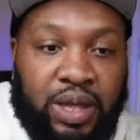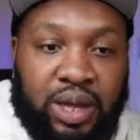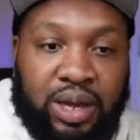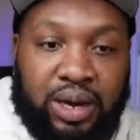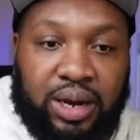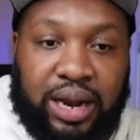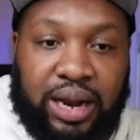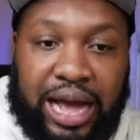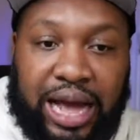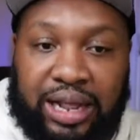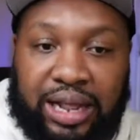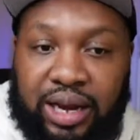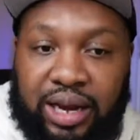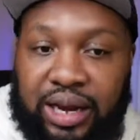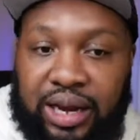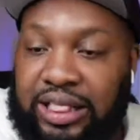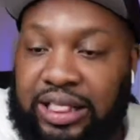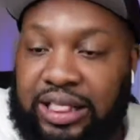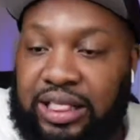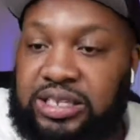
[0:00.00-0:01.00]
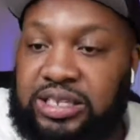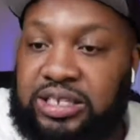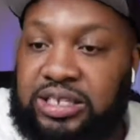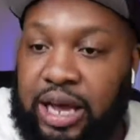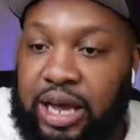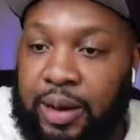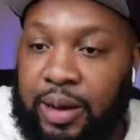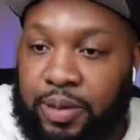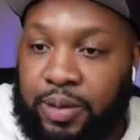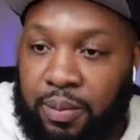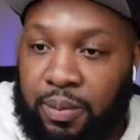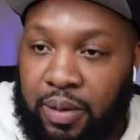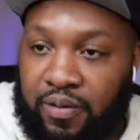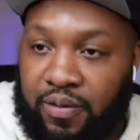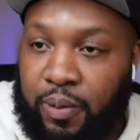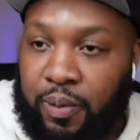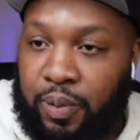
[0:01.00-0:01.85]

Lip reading: not the symptom of the